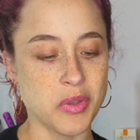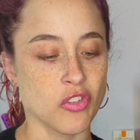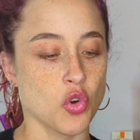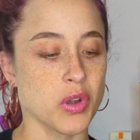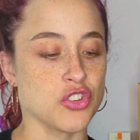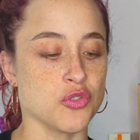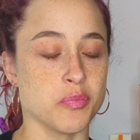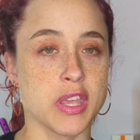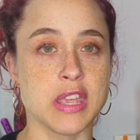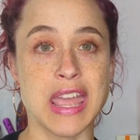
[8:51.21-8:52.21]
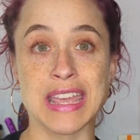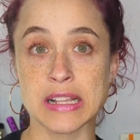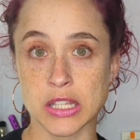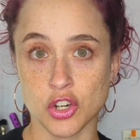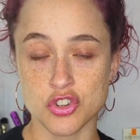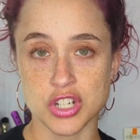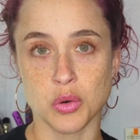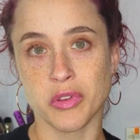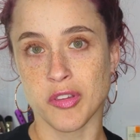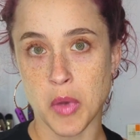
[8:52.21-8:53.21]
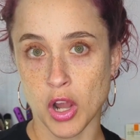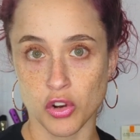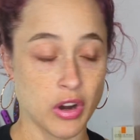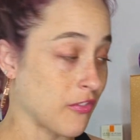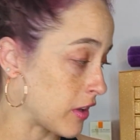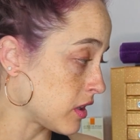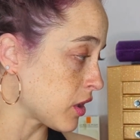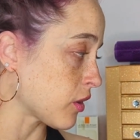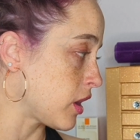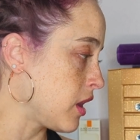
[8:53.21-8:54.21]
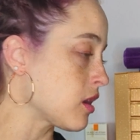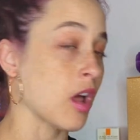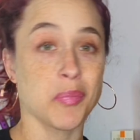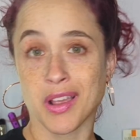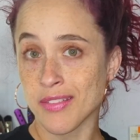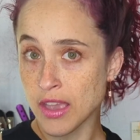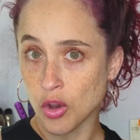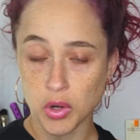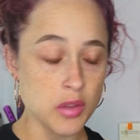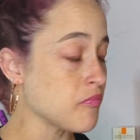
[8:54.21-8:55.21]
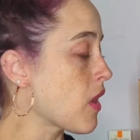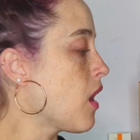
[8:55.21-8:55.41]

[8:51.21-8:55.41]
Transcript: is going to be a clear gel with some holographic glitter in it, not because I own it,